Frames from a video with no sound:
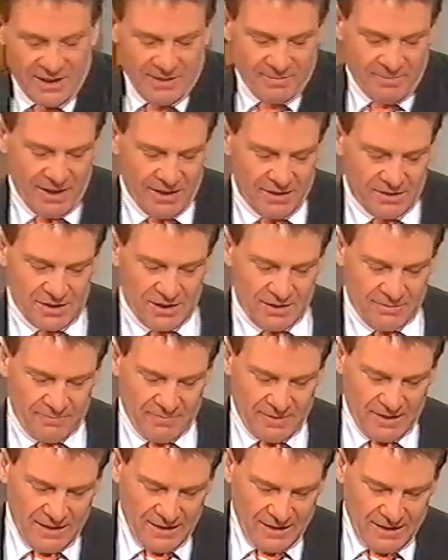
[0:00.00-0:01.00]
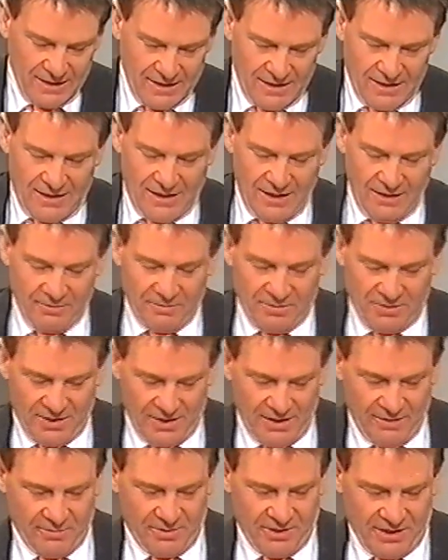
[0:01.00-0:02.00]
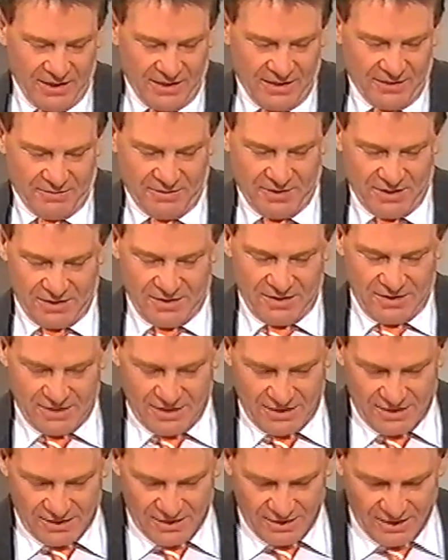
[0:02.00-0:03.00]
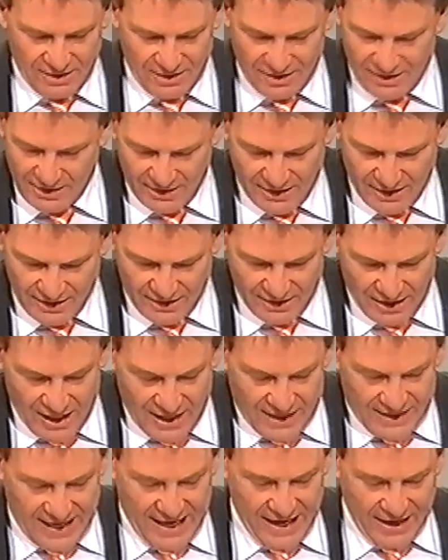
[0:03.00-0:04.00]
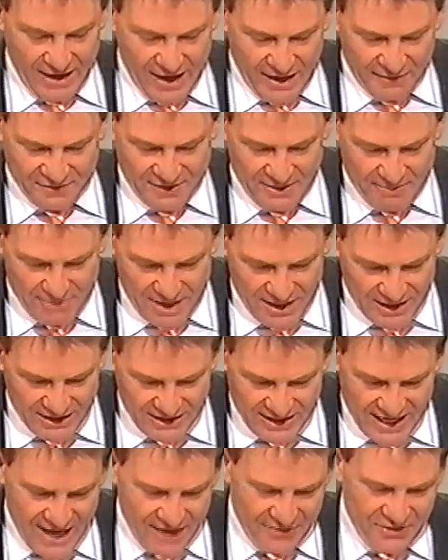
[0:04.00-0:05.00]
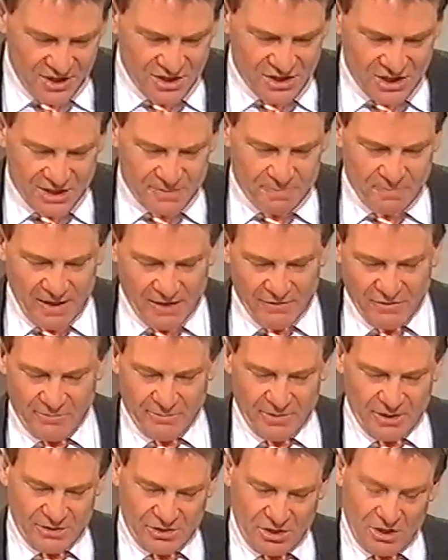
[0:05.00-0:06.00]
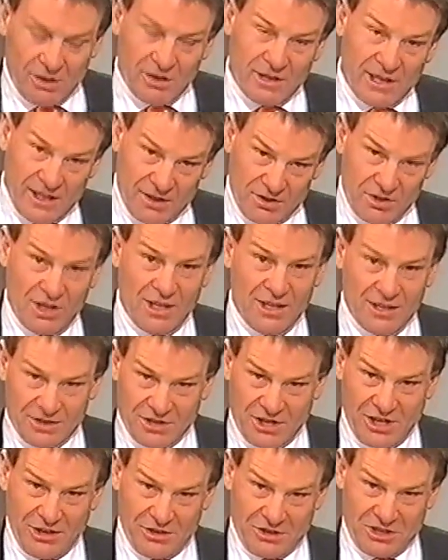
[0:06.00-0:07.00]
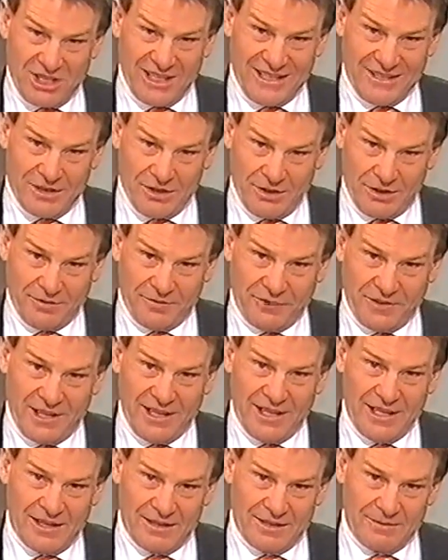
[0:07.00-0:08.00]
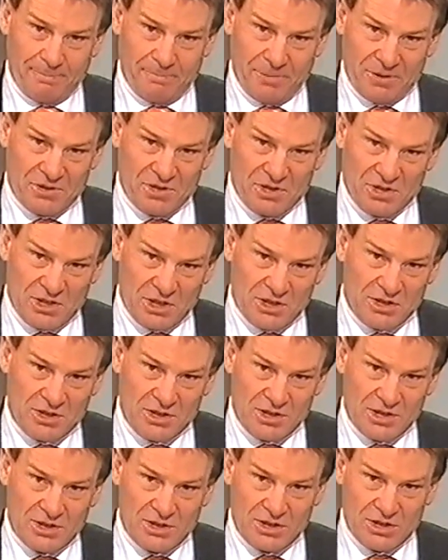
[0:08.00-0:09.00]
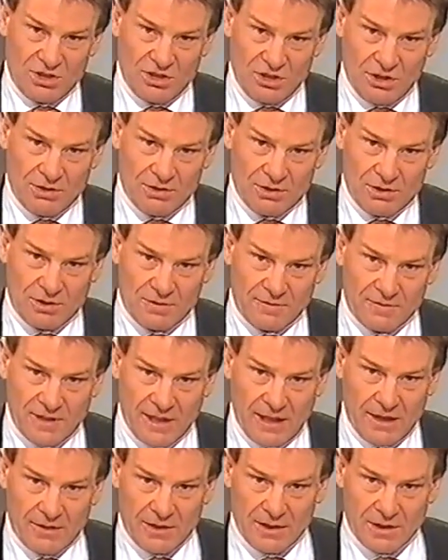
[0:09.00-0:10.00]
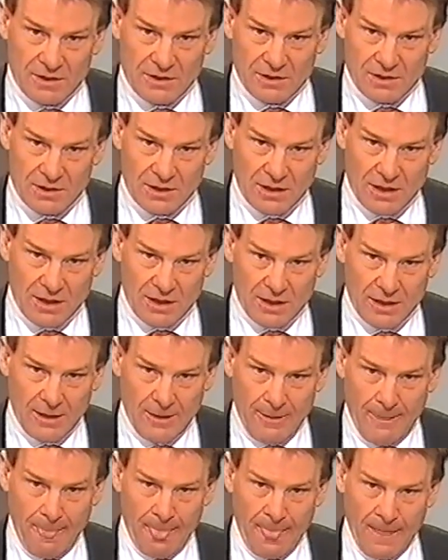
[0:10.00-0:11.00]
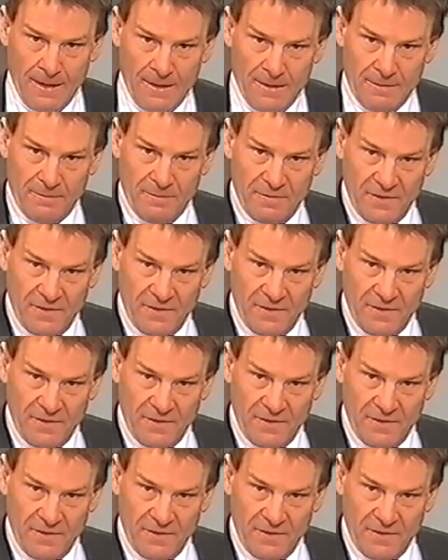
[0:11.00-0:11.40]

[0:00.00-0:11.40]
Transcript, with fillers: me both, Jim. I'm, I'm thinking of just uh, turning. I can't. Now, after many, now this is Bev of Mildura. Now she has got ticked off at our persistent use of Gary's. Uh, Oh.